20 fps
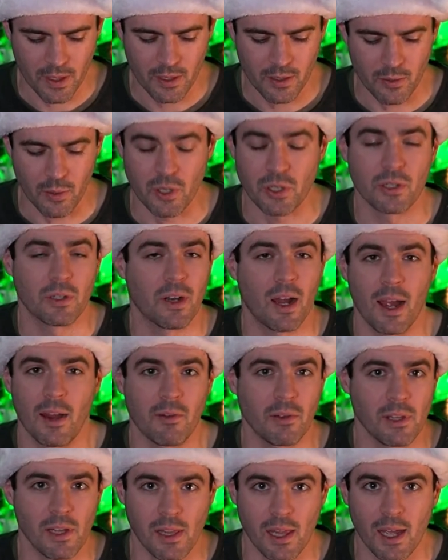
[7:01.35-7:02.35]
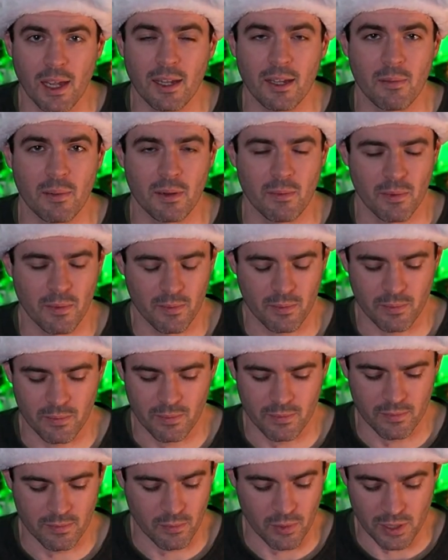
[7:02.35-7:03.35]
which I really like. I mean, I'm a
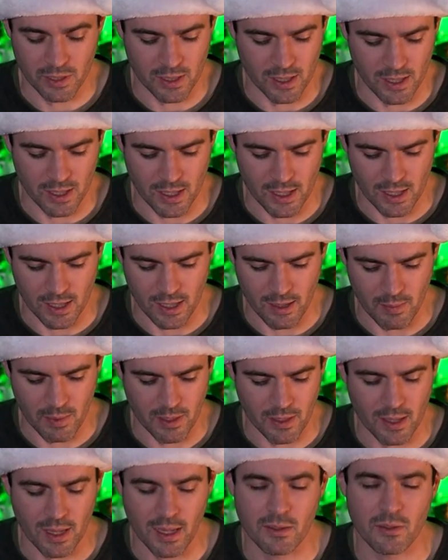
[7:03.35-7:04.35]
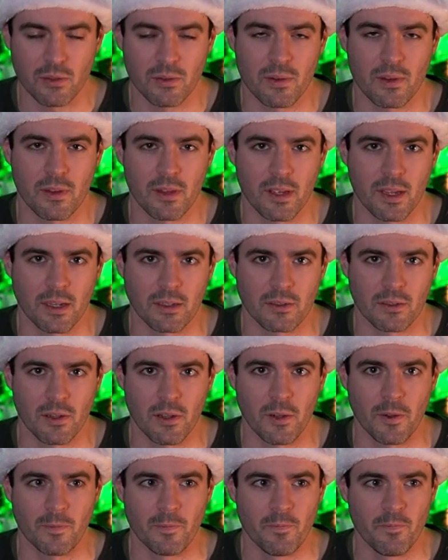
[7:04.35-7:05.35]
whiskey geek. I'm into that sort of thing.
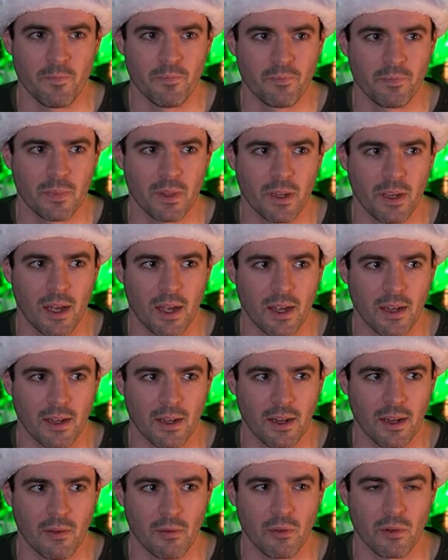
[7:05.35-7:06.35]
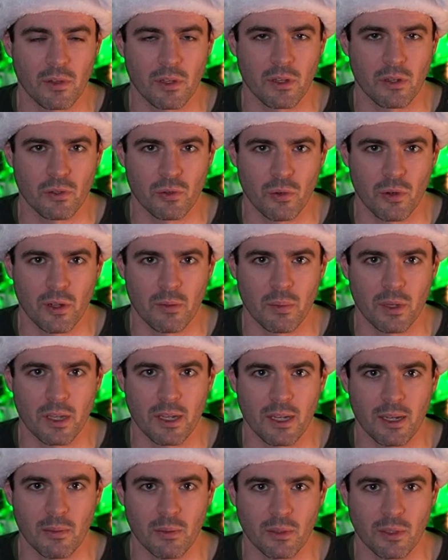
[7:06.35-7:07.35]
So I really enjoy
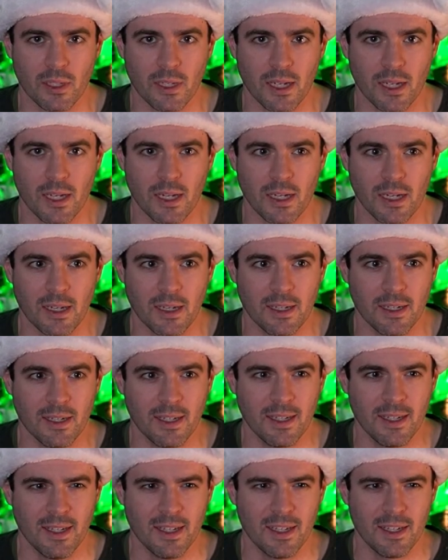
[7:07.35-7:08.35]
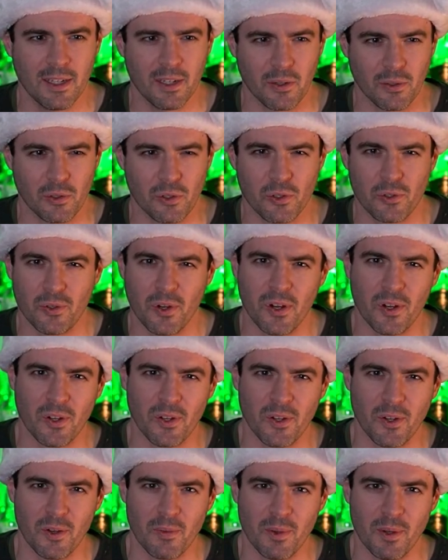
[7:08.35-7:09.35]
being able to kind of,
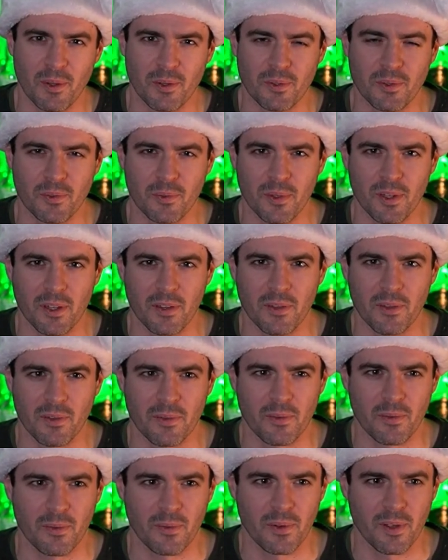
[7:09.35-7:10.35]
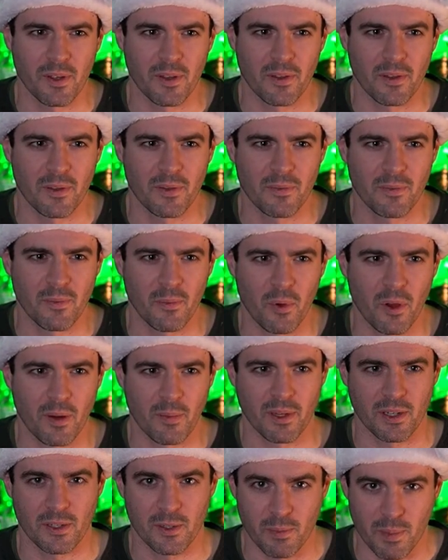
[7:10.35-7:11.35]
struggle almost with what I'm
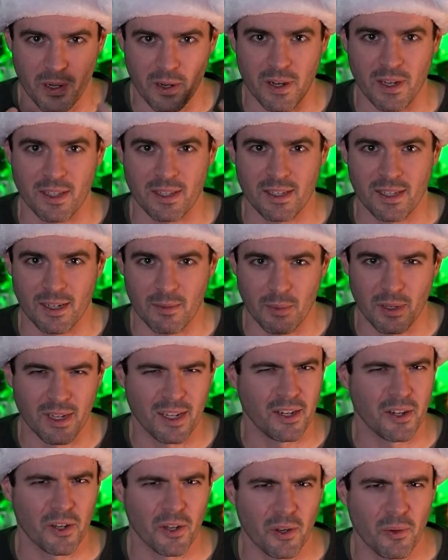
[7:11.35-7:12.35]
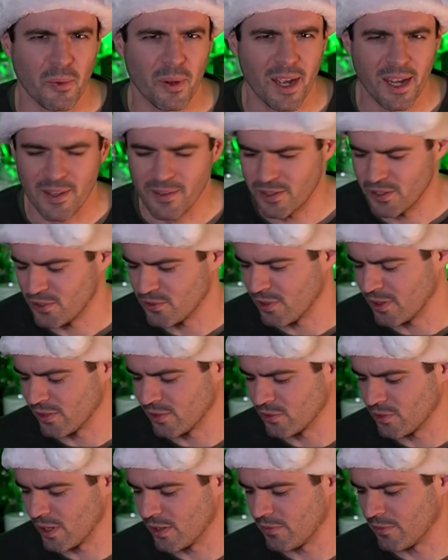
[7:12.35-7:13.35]
experiencing, but in a good way. Just struggle
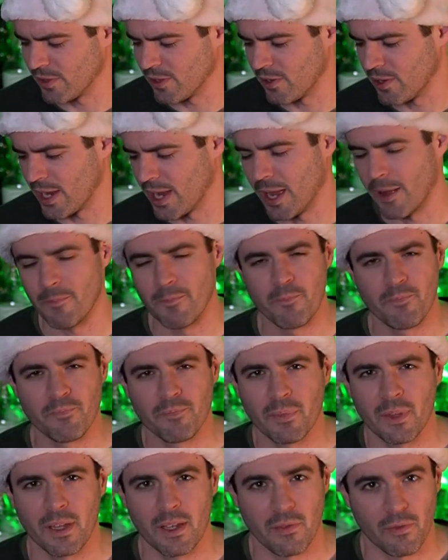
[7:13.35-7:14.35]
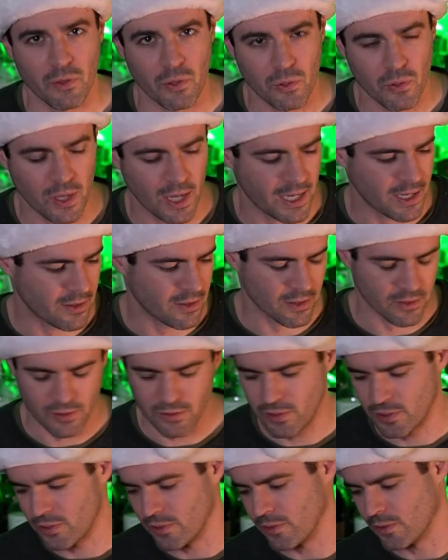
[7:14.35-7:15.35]
and try to figure it out. If you like this
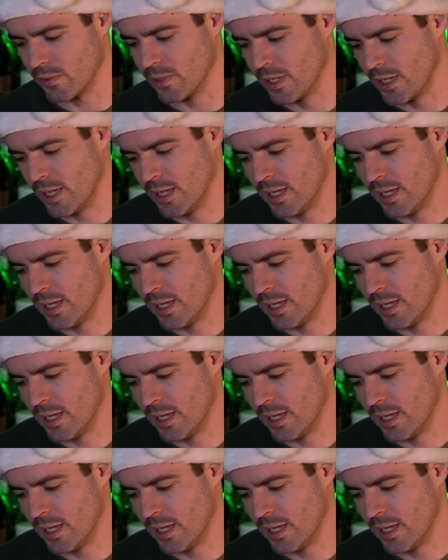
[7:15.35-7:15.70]
too,